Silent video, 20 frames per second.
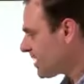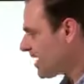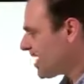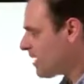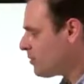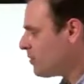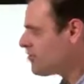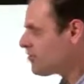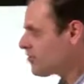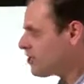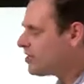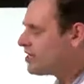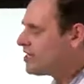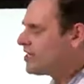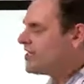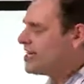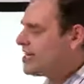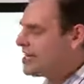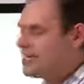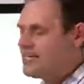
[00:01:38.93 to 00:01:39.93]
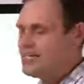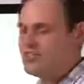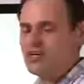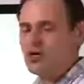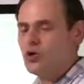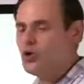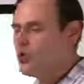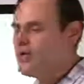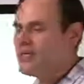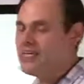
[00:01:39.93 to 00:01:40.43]
However, it is a
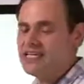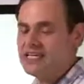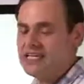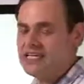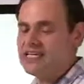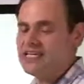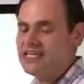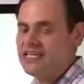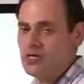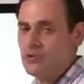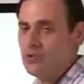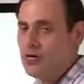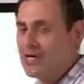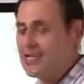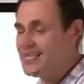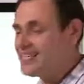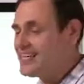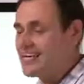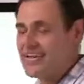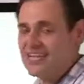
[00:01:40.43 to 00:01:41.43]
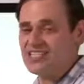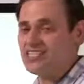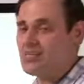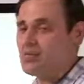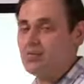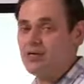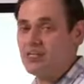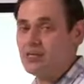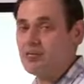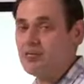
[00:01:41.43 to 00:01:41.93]
quick and easy way to get
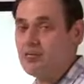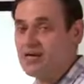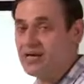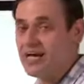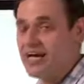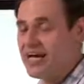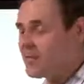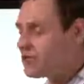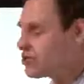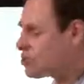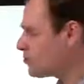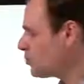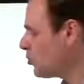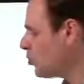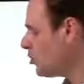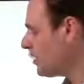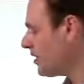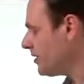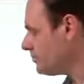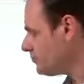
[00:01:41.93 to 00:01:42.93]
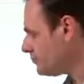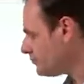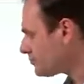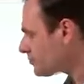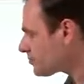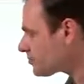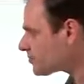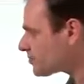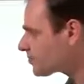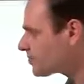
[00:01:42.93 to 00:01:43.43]
something bigger and smaller.
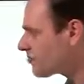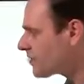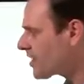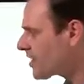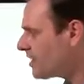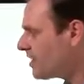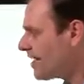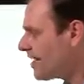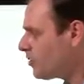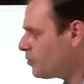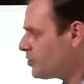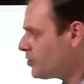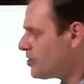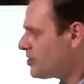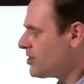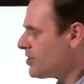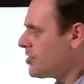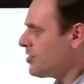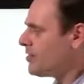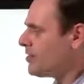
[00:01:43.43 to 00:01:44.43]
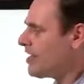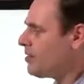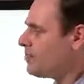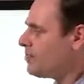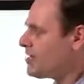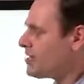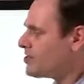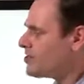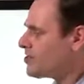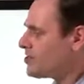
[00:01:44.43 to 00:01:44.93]
Now, that
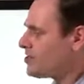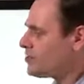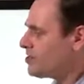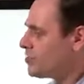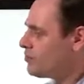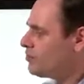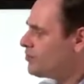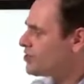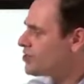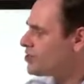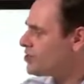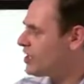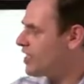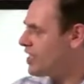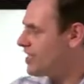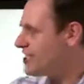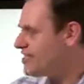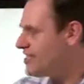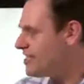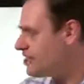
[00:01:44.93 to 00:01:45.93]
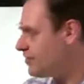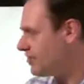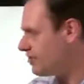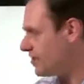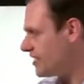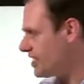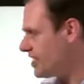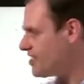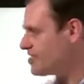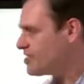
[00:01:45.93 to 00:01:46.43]
means that the original idea of
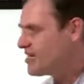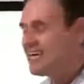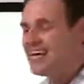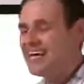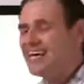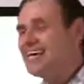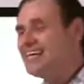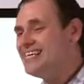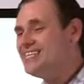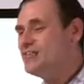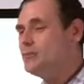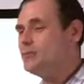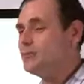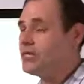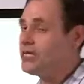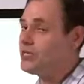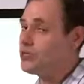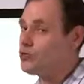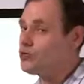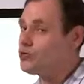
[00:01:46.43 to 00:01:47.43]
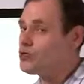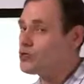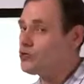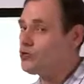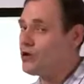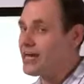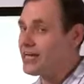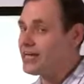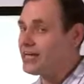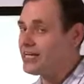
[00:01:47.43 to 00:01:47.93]
these isn't being used
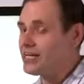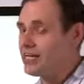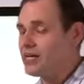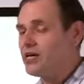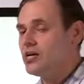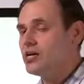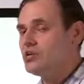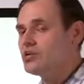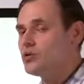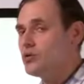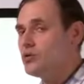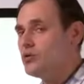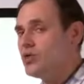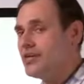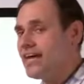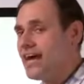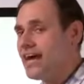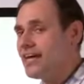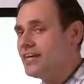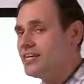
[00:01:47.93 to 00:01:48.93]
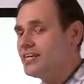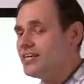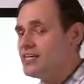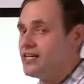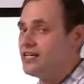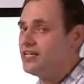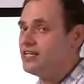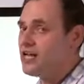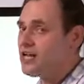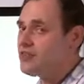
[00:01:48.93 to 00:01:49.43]
correctly, so they added
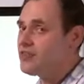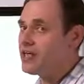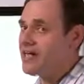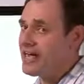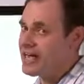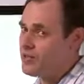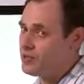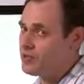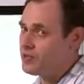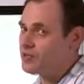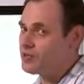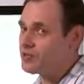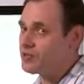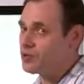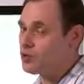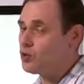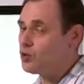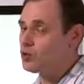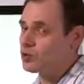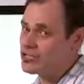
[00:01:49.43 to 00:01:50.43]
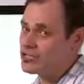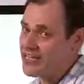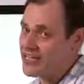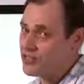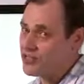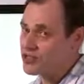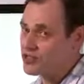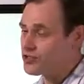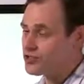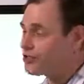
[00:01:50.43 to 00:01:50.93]
another element called
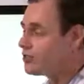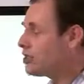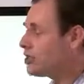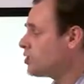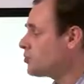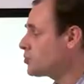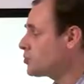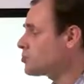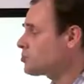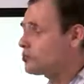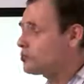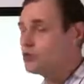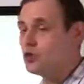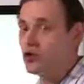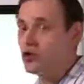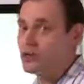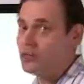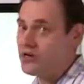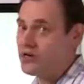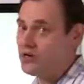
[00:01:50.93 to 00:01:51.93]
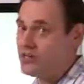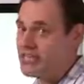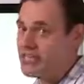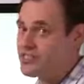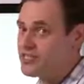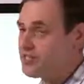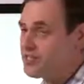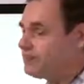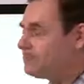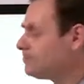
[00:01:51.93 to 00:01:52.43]
section, which we'll talk about
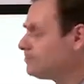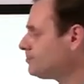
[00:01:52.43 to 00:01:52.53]
later.